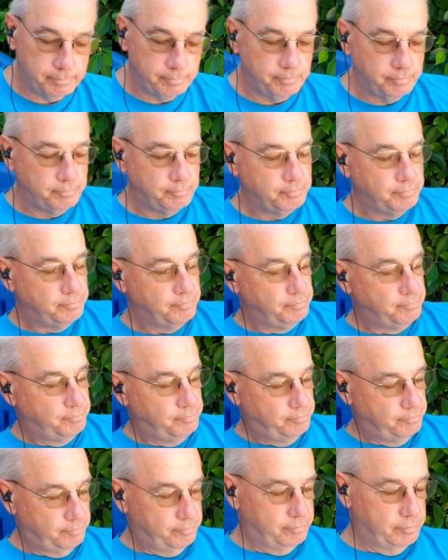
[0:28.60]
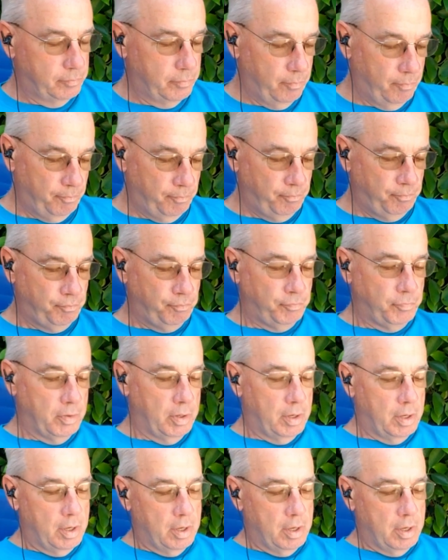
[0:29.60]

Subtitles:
Nothing is said.